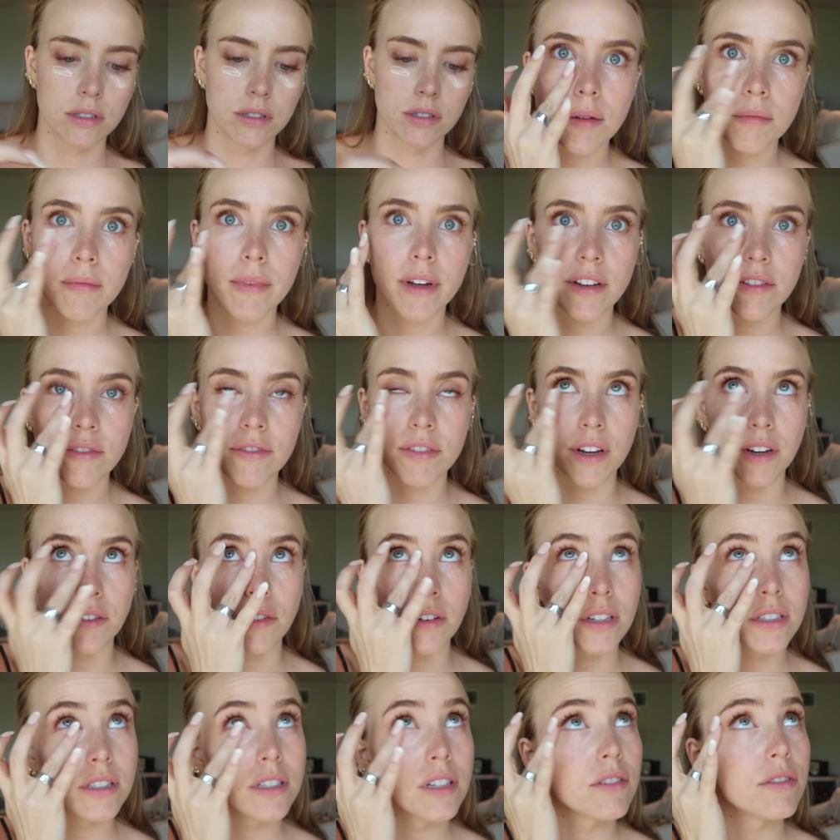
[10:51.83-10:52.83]
In my
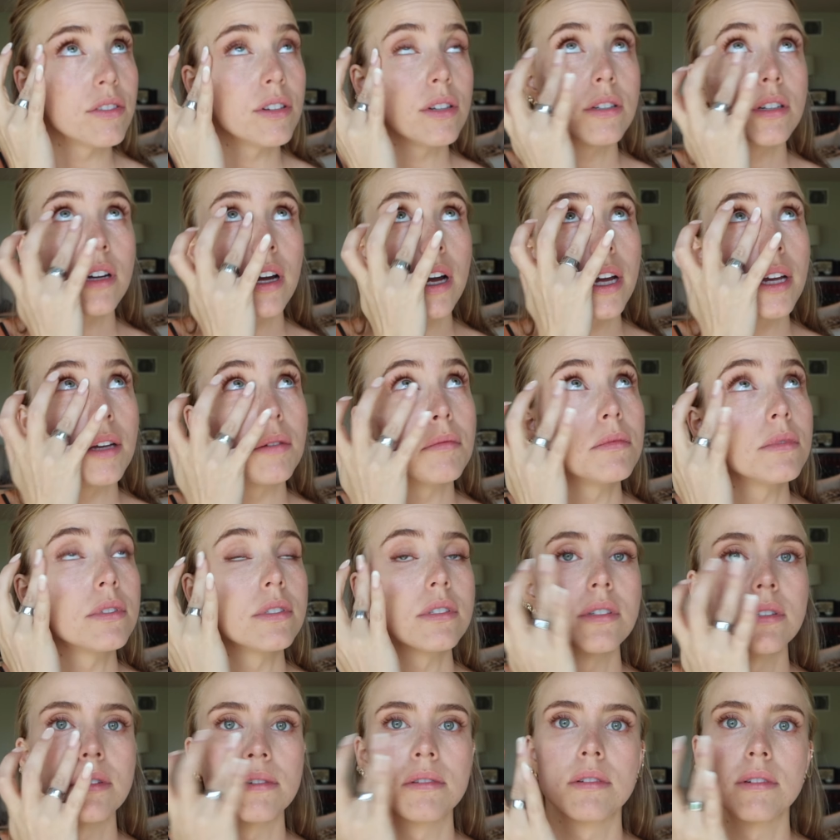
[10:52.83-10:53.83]
favorites a few
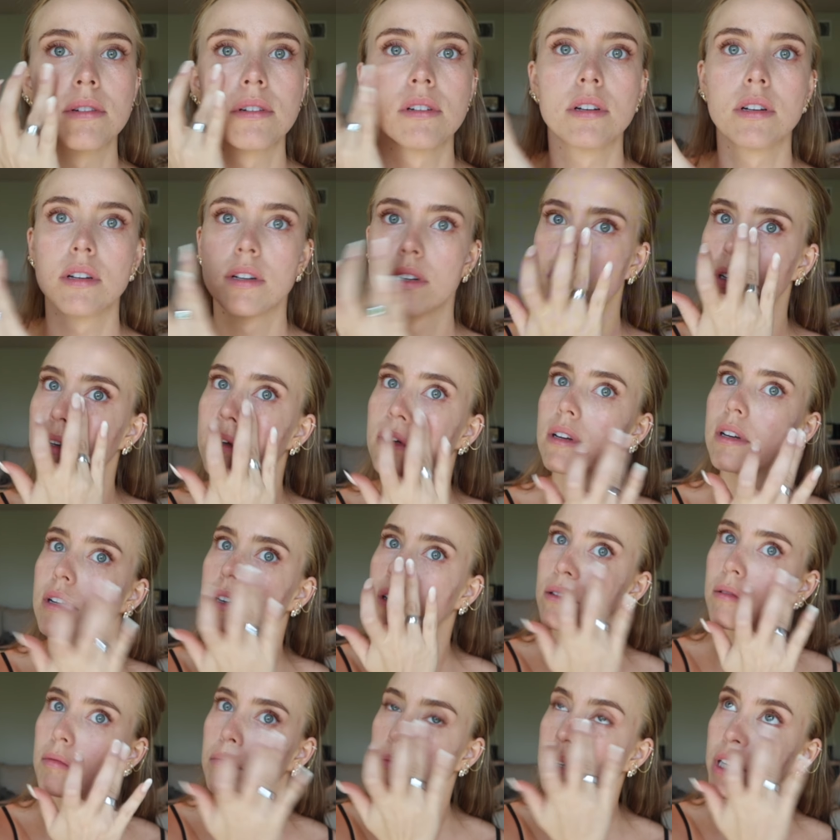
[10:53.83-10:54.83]
times
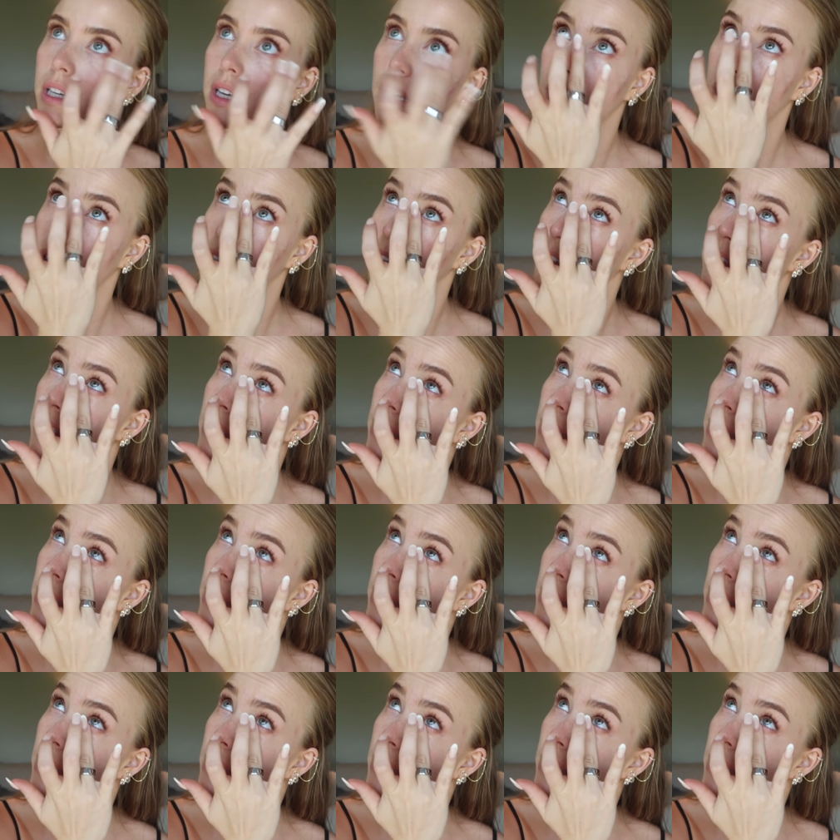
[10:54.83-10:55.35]
because